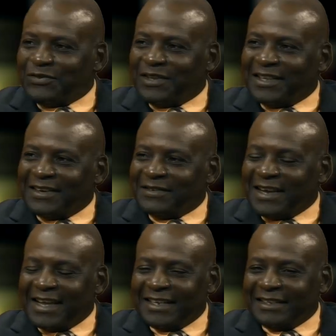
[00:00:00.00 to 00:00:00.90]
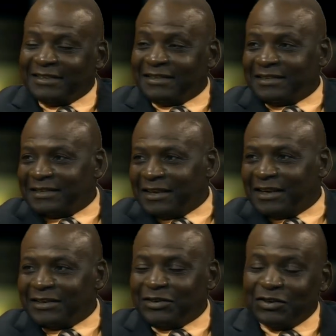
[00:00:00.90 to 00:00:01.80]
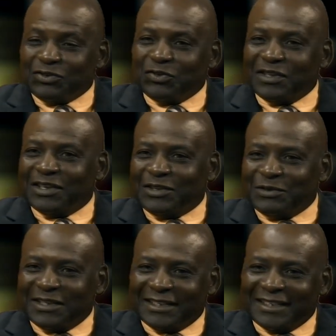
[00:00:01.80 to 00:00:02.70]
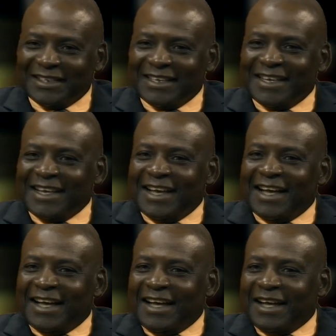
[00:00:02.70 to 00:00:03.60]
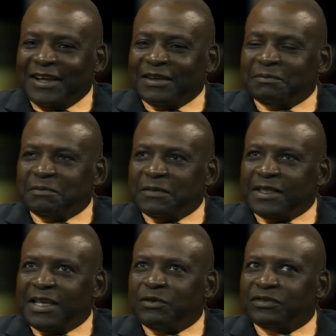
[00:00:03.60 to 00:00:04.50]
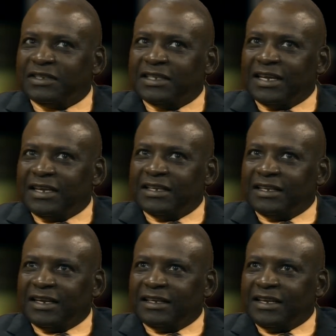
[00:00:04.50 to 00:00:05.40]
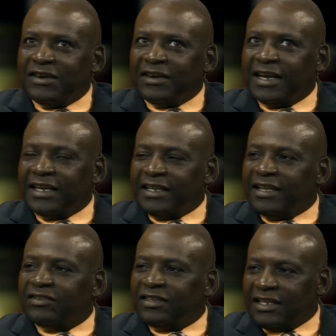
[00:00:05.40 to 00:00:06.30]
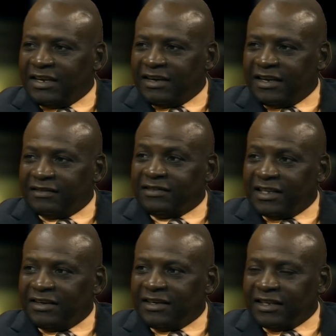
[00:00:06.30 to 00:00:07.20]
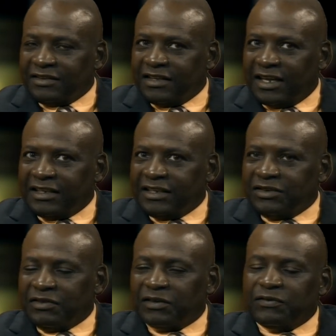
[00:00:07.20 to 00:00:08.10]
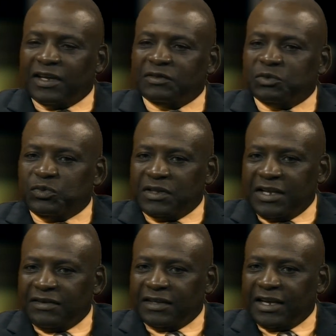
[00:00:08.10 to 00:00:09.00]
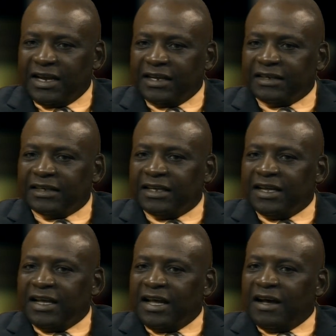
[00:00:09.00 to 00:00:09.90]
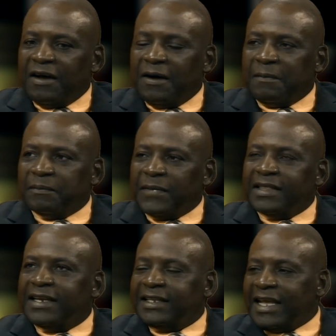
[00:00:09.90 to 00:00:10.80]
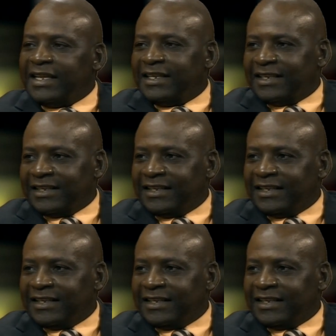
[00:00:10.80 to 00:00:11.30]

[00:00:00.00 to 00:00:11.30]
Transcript: for a lot of Guyanese, yours truly included. Uh, there was an airline Insulair that did direct flights between here and Guyana, and then it ended.